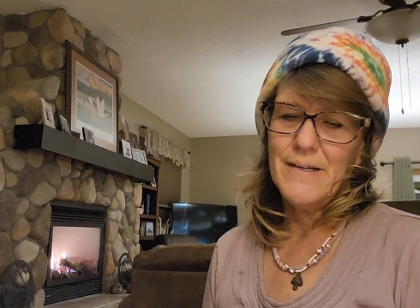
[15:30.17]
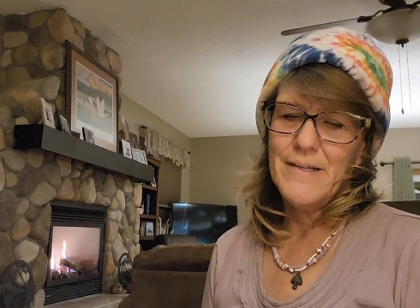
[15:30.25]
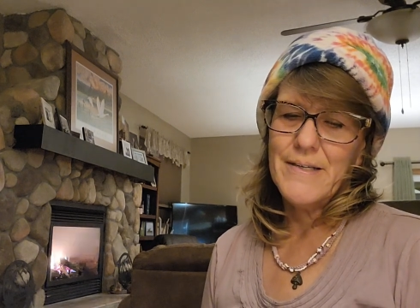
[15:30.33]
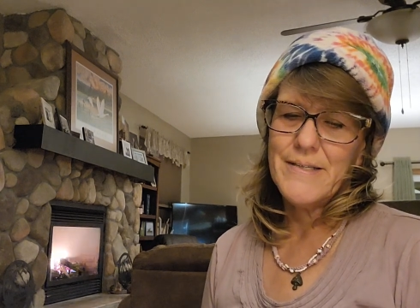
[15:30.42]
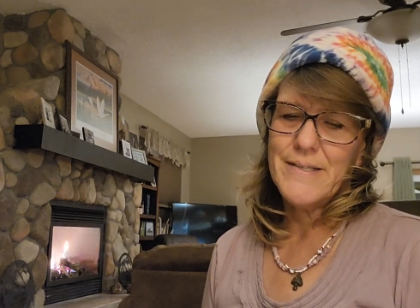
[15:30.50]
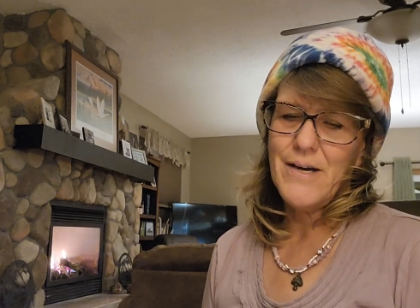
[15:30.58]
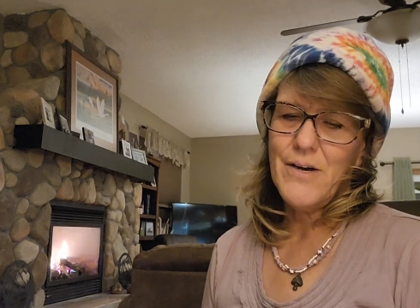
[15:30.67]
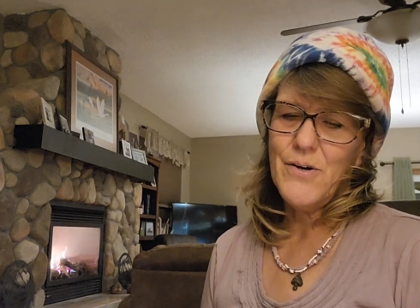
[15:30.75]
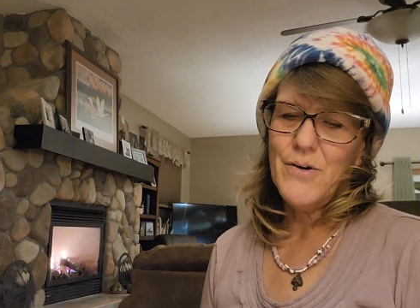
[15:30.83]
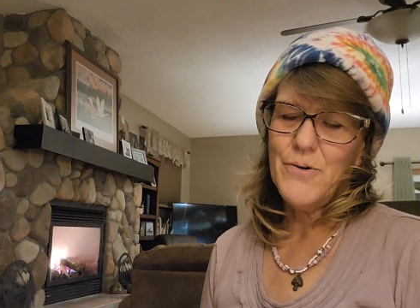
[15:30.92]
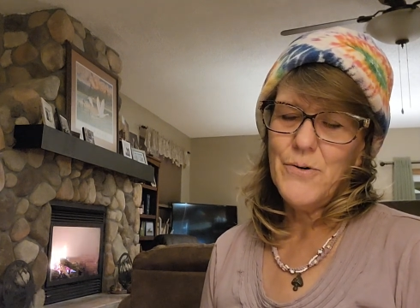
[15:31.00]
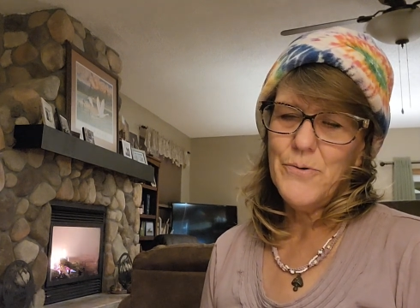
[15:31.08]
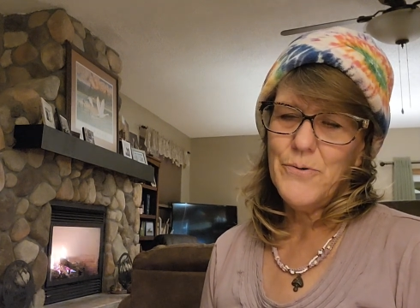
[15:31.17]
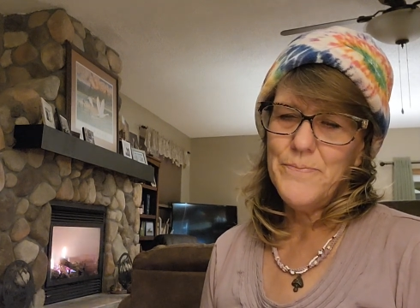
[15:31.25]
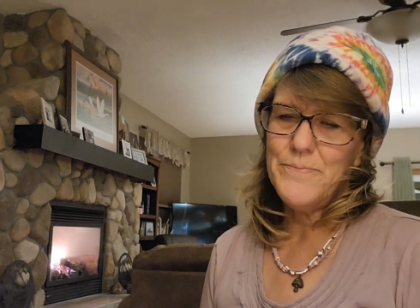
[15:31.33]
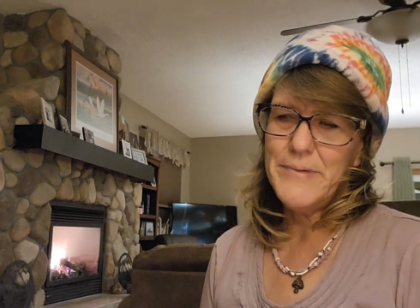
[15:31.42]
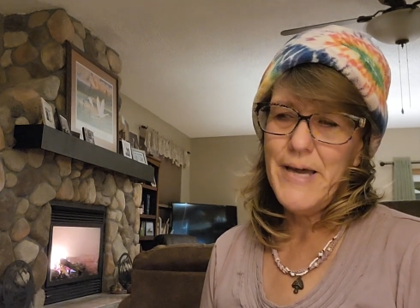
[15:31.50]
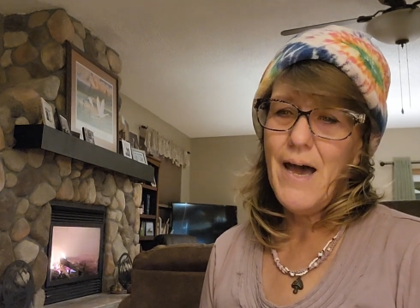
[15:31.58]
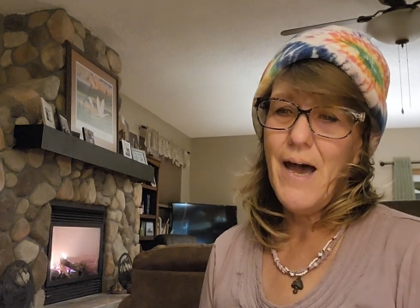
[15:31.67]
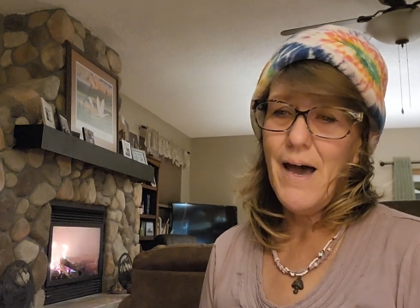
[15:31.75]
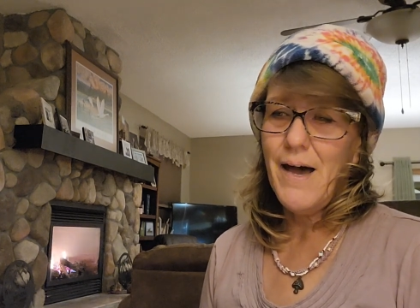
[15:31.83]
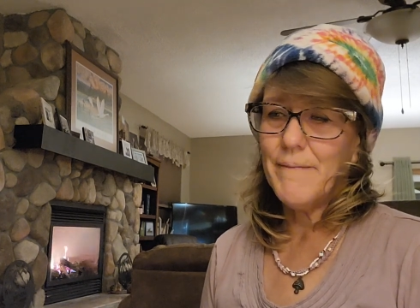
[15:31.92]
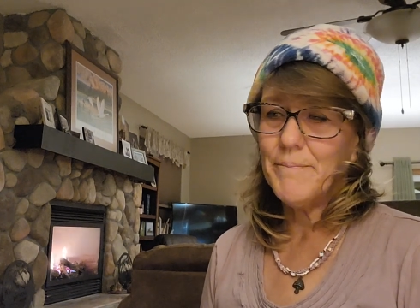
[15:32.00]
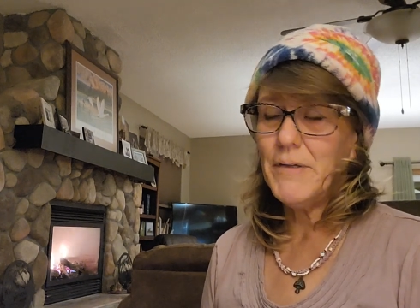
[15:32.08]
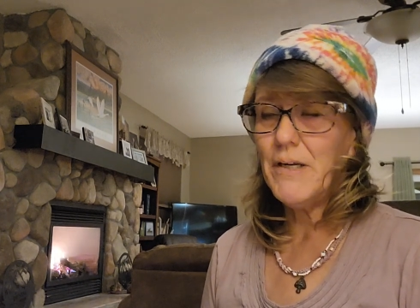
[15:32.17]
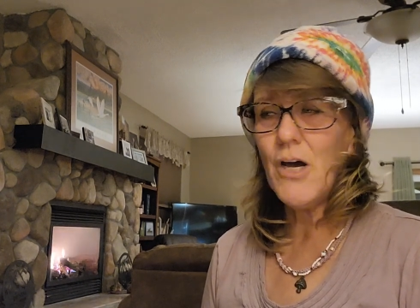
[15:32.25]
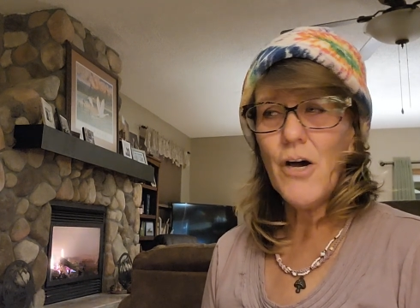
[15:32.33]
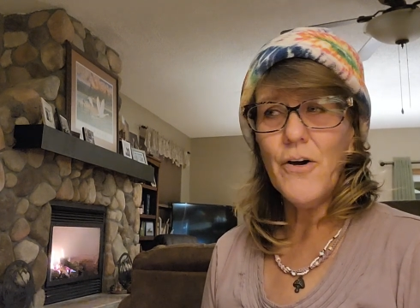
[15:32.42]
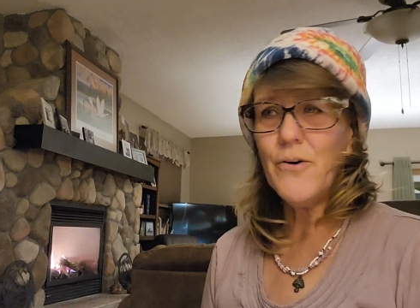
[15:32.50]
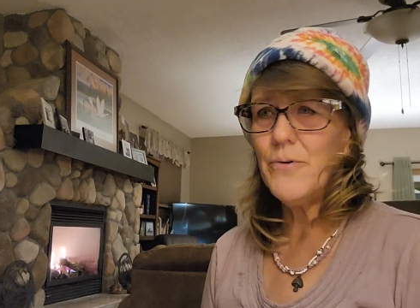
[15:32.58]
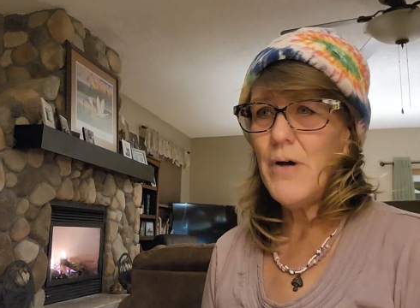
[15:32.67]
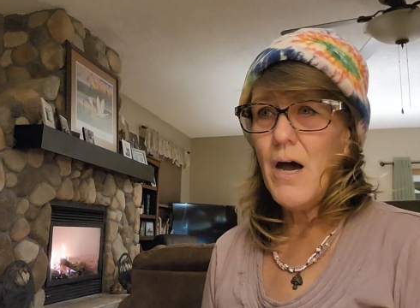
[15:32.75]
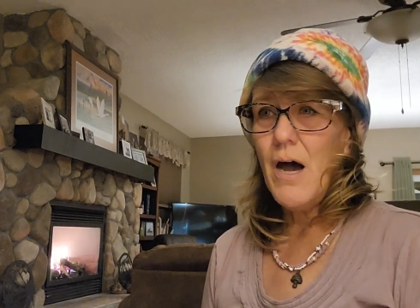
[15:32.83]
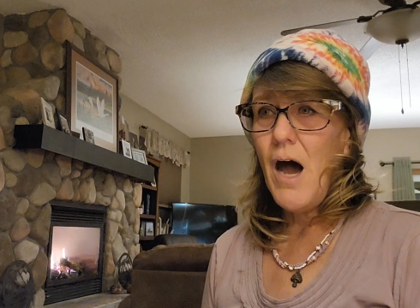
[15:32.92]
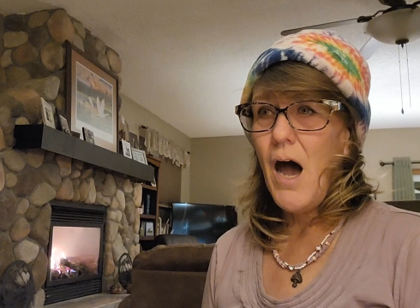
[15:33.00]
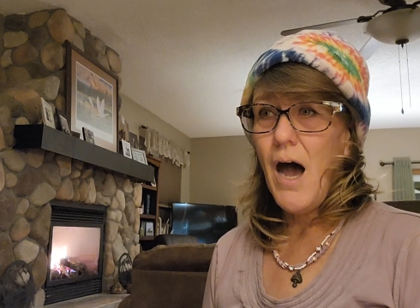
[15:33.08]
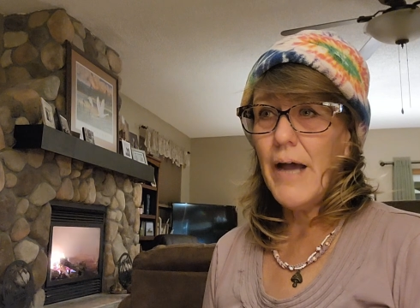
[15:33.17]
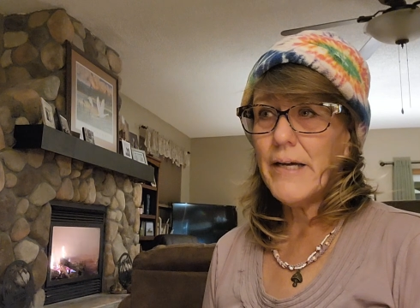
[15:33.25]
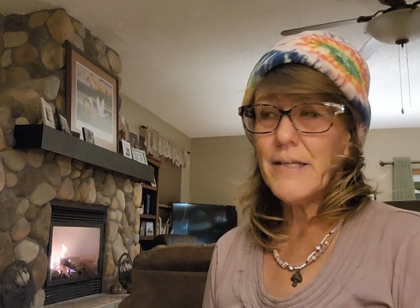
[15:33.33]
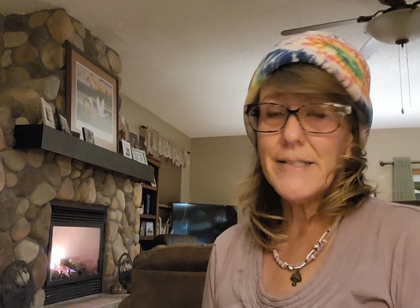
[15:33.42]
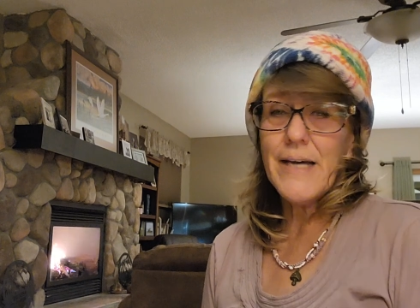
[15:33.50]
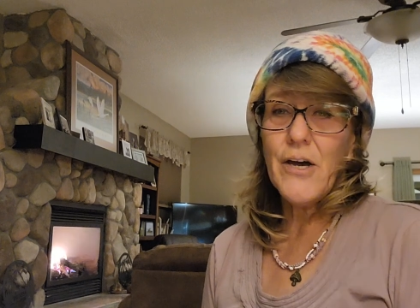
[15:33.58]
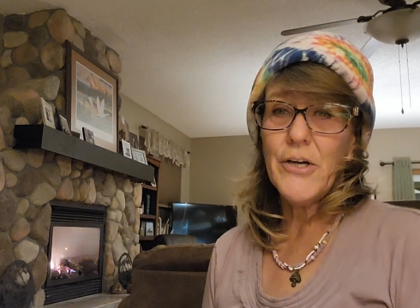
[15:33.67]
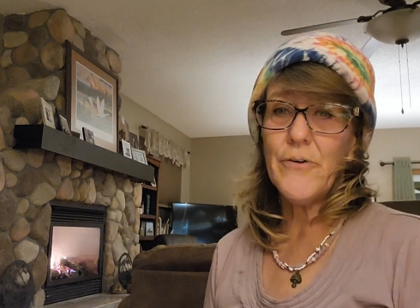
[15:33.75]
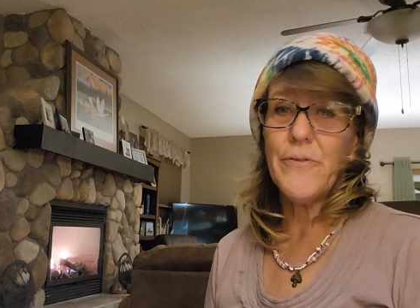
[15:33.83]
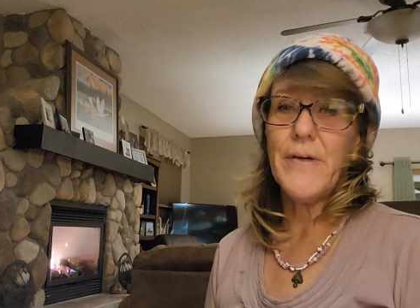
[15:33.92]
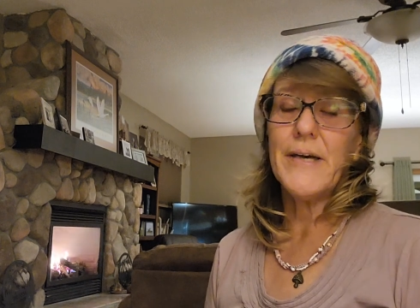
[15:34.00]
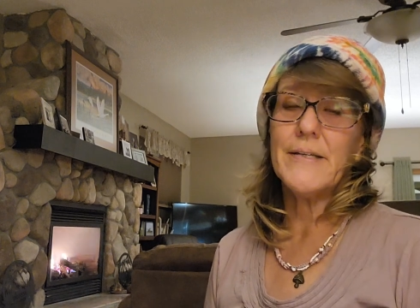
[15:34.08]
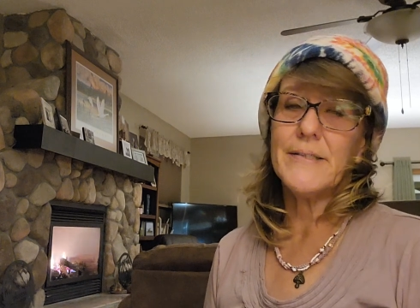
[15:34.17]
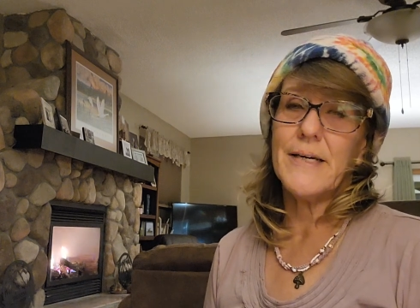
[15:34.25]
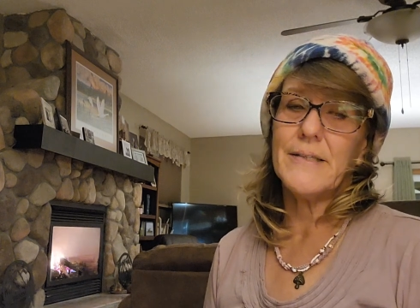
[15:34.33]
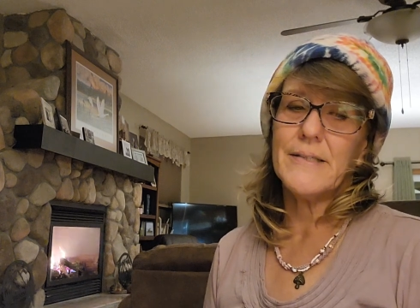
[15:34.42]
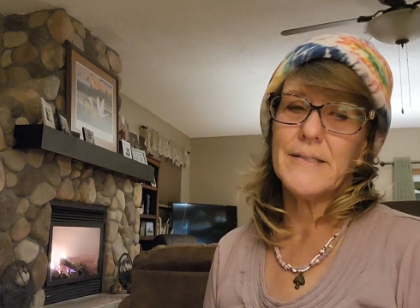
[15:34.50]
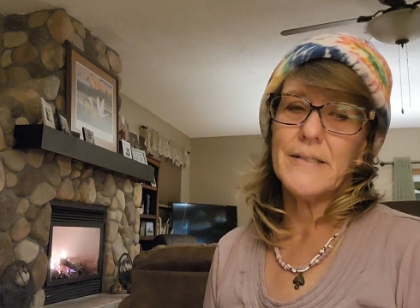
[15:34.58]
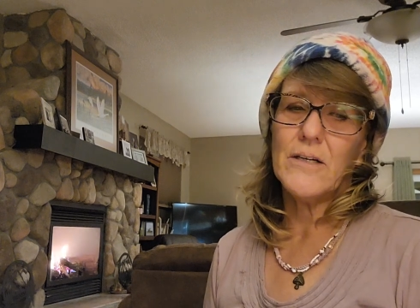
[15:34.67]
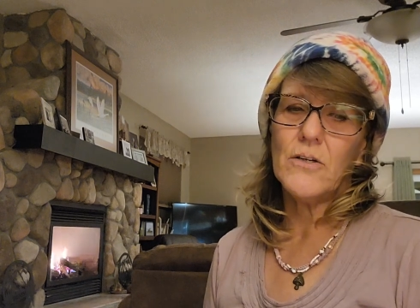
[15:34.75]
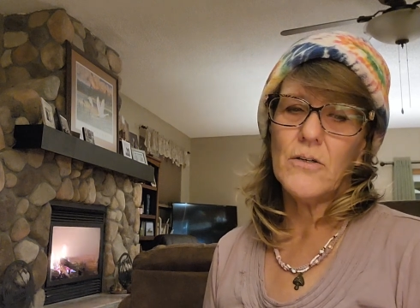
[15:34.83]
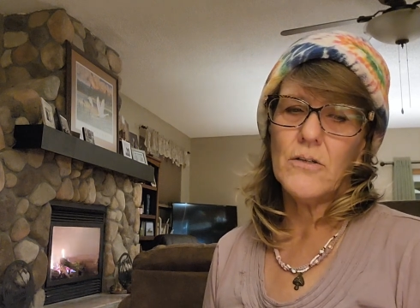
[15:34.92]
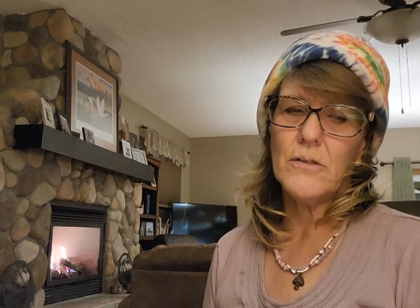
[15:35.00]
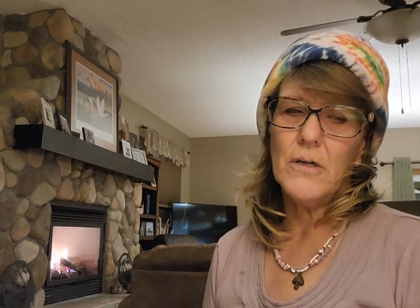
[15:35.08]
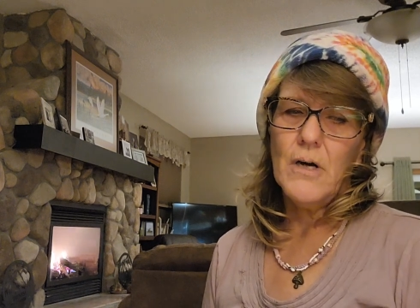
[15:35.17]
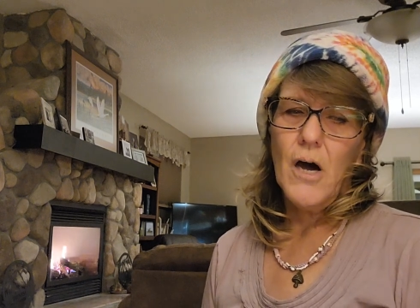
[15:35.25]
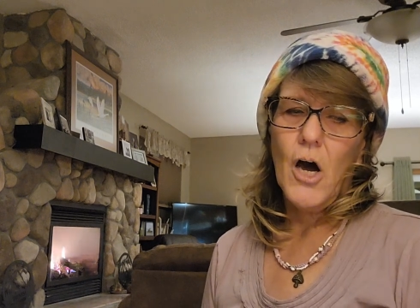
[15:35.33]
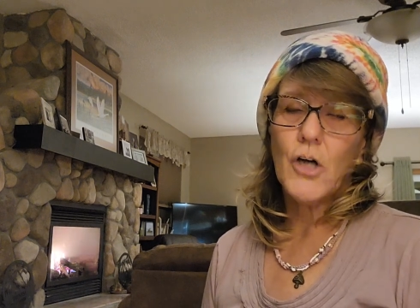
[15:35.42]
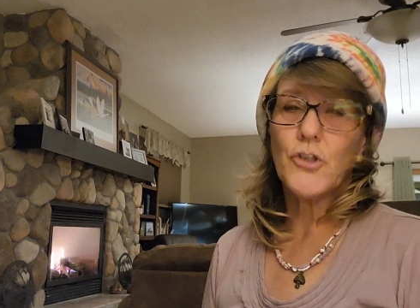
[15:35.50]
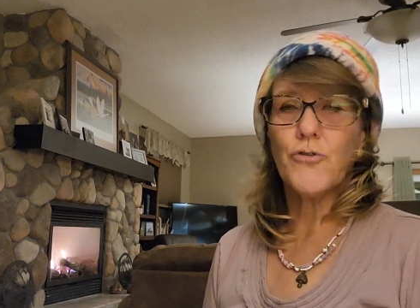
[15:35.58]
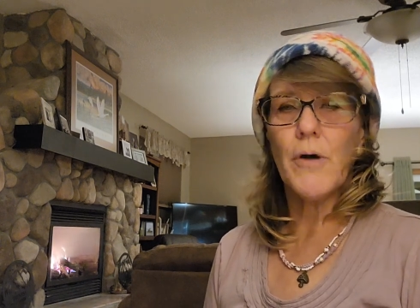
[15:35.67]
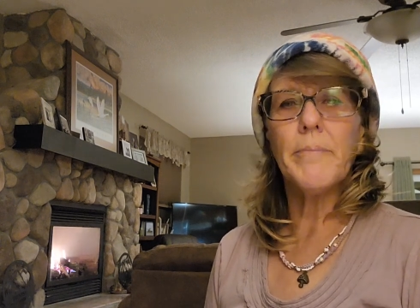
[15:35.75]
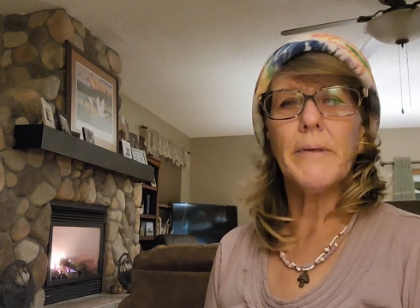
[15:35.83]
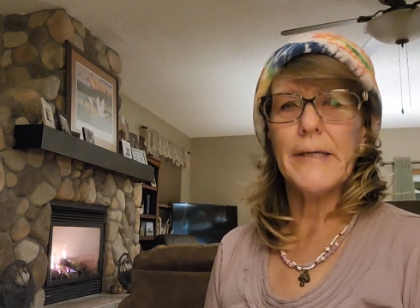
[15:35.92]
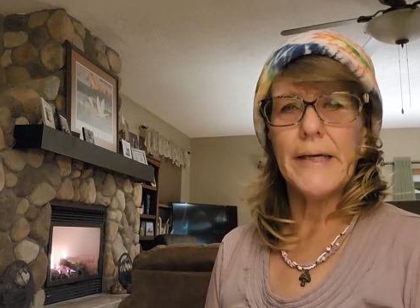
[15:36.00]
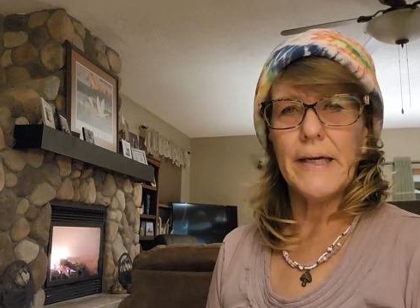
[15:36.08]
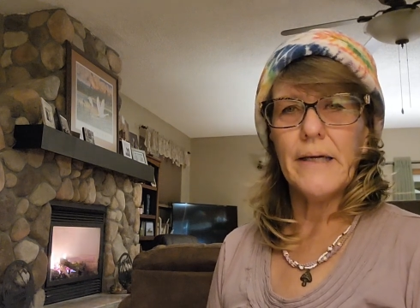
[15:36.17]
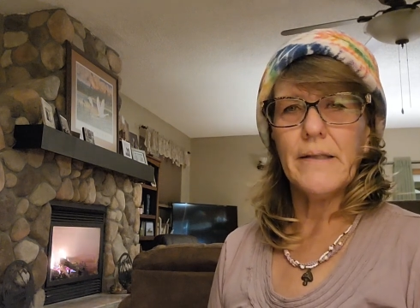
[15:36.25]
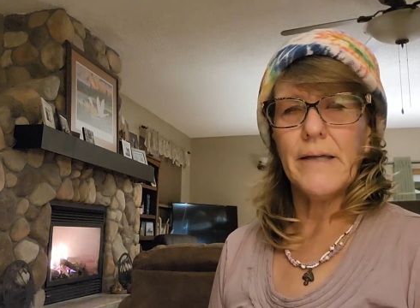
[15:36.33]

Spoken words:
So, yeah, I could tell you things that still are troubling,